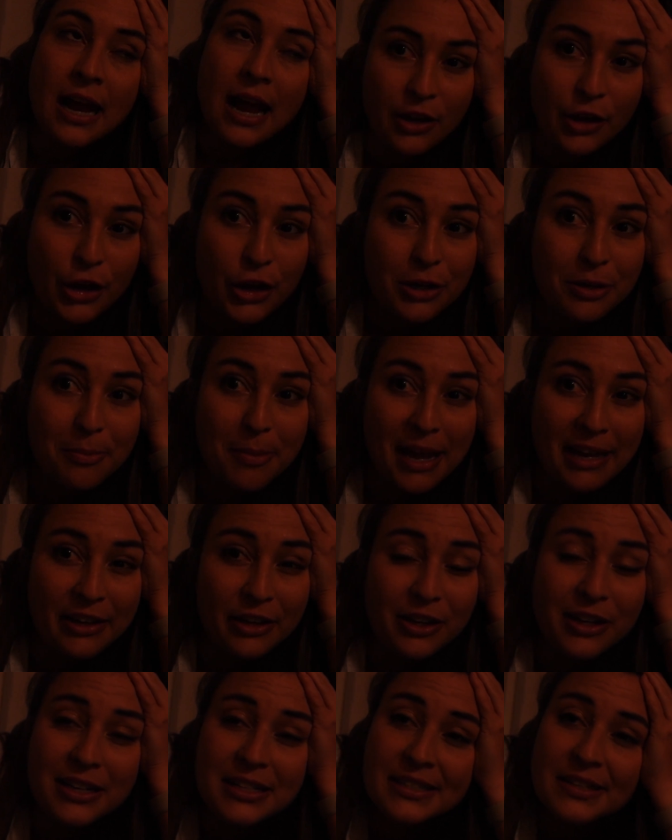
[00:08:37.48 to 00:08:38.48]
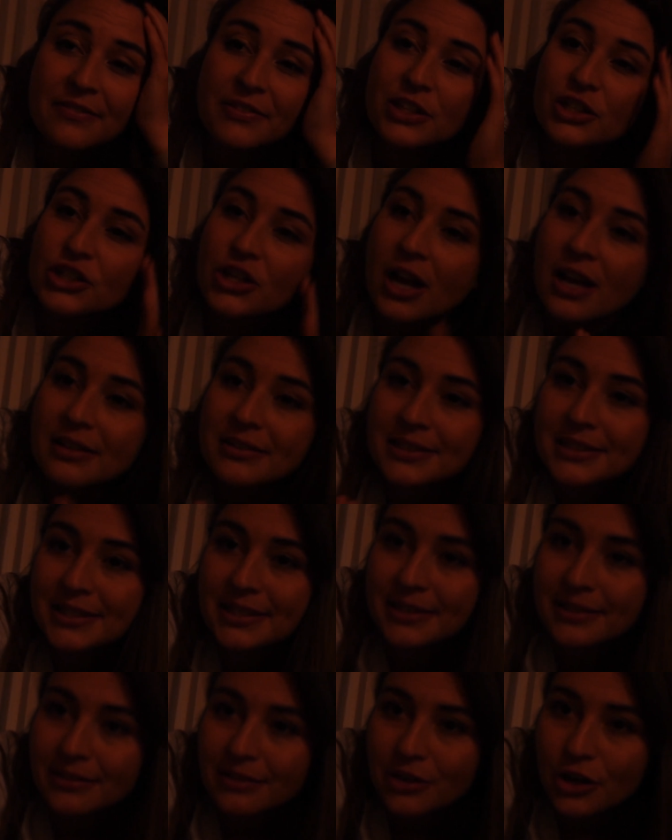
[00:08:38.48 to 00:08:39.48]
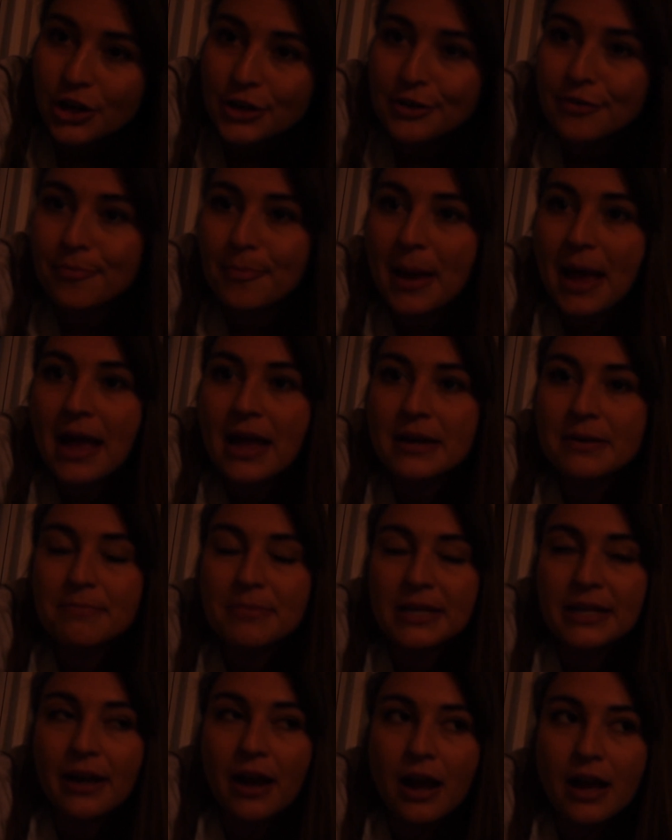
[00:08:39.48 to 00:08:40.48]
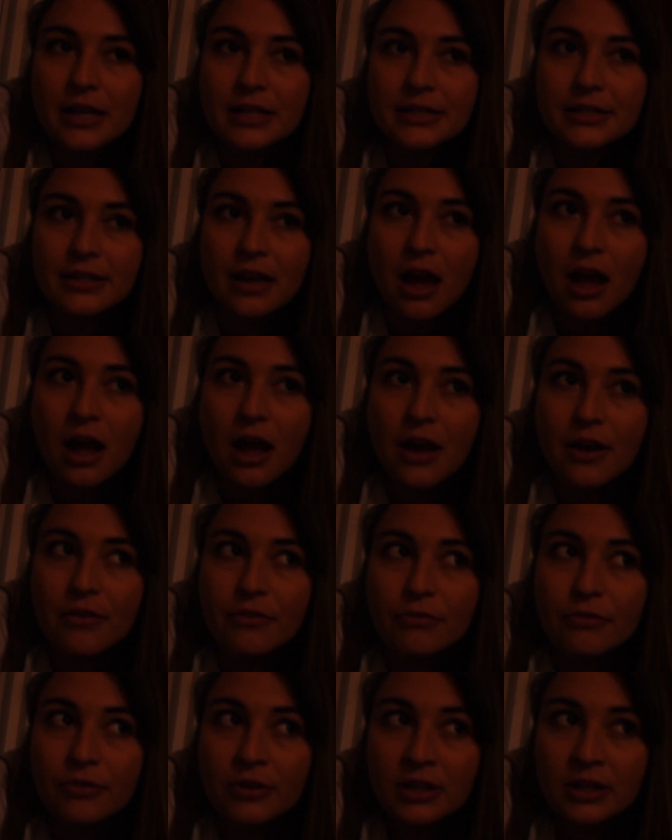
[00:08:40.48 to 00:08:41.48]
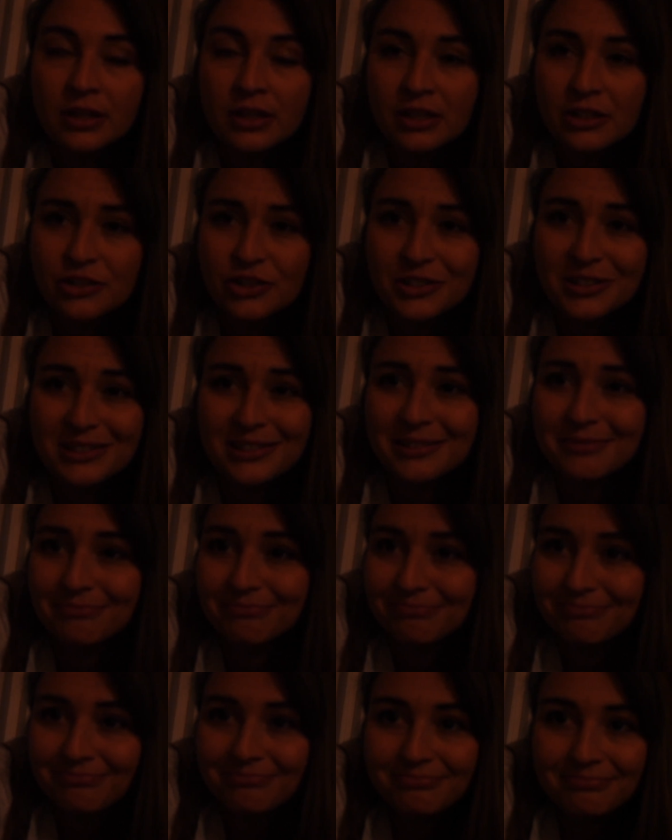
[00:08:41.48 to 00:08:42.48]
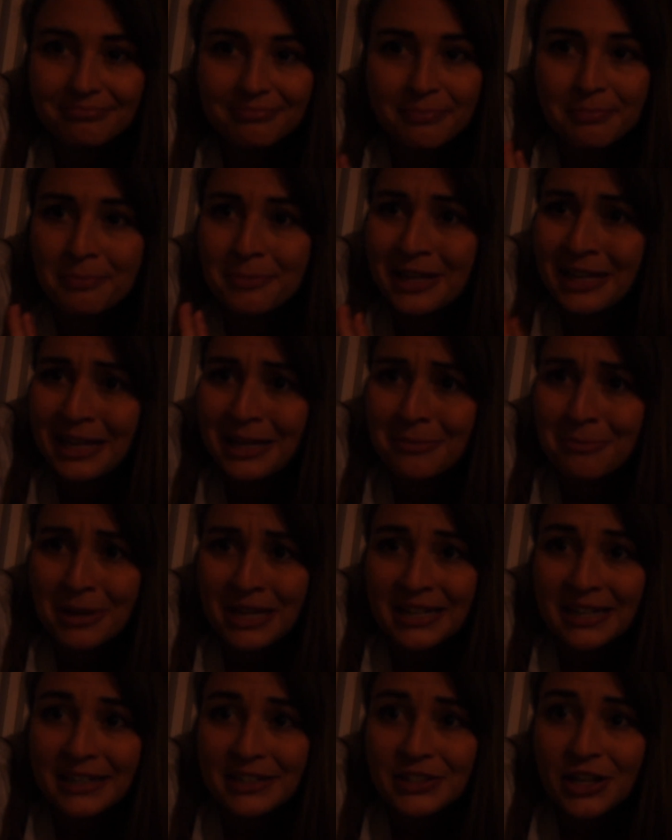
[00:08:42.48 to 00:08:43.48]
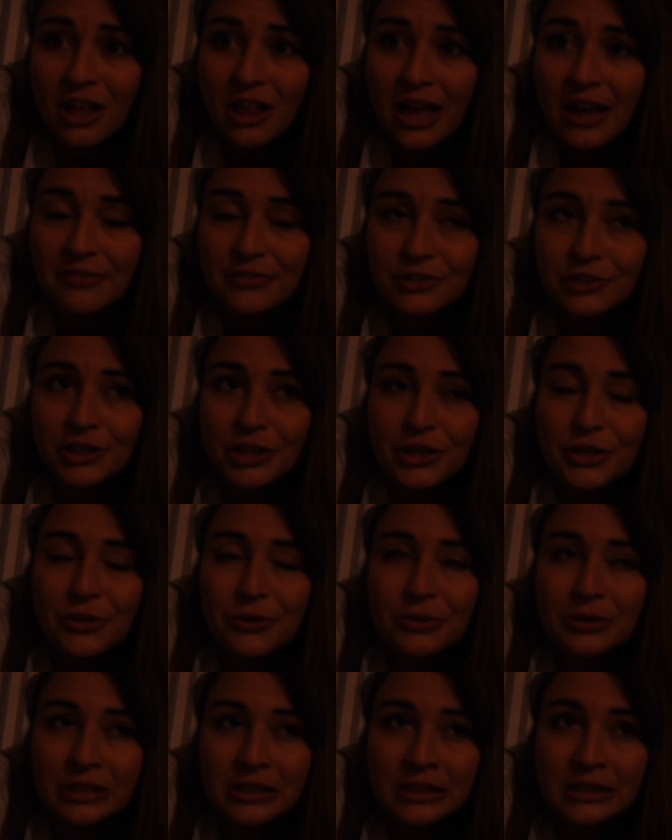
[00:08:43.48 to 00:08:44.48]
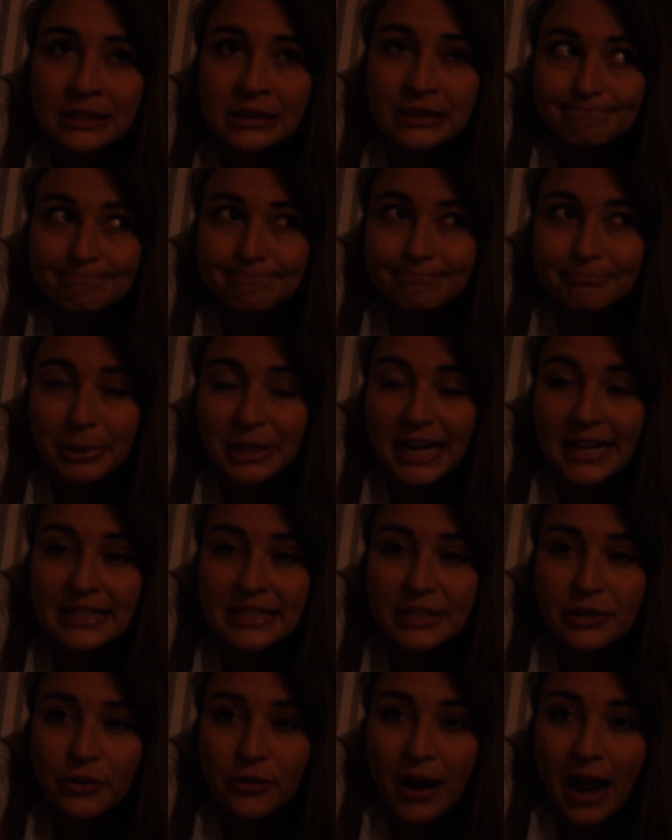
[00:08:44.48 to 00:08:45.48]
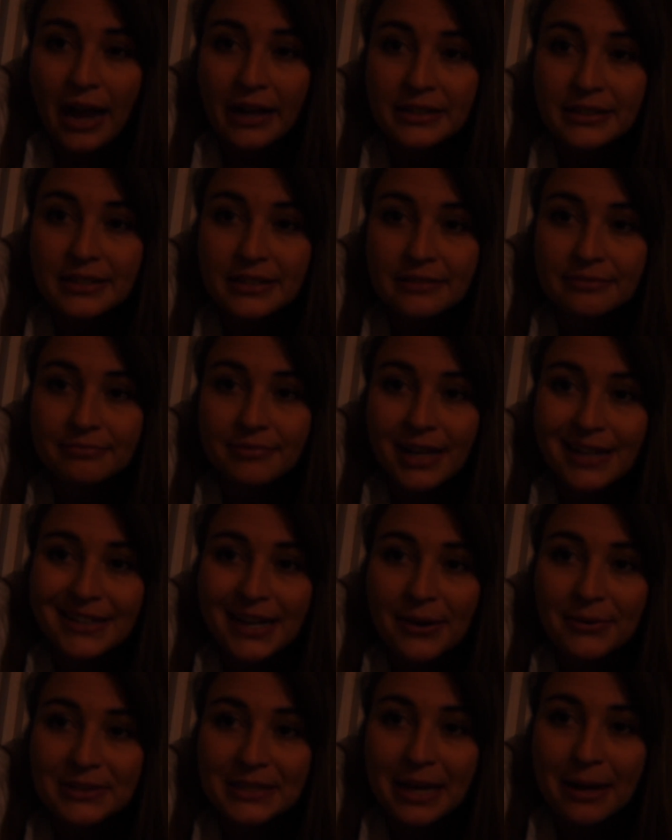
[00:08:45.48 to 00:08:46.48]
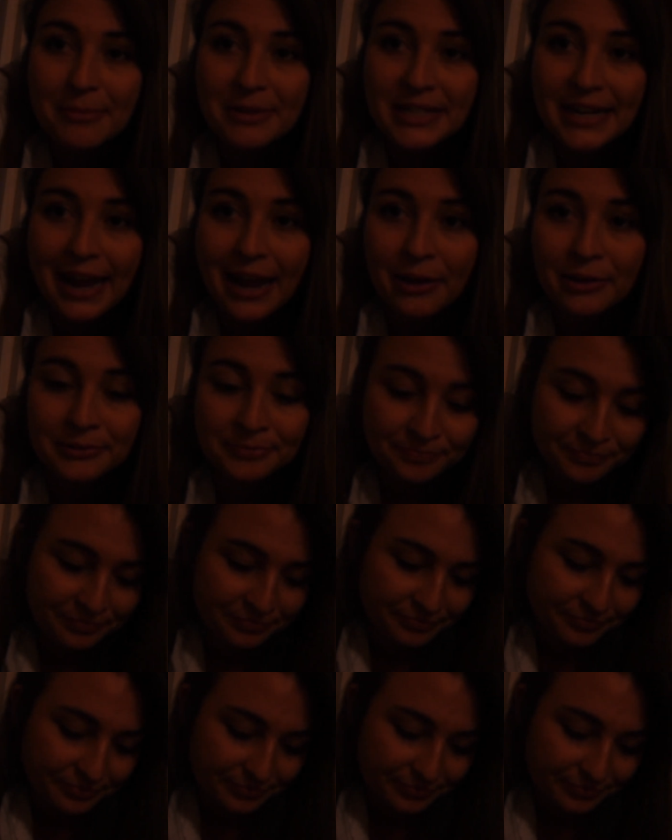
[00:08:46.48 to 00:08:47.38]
Could have been because of the shots, could have been because of just being in meetings all afternoon, but I did correct, and now it's coming down,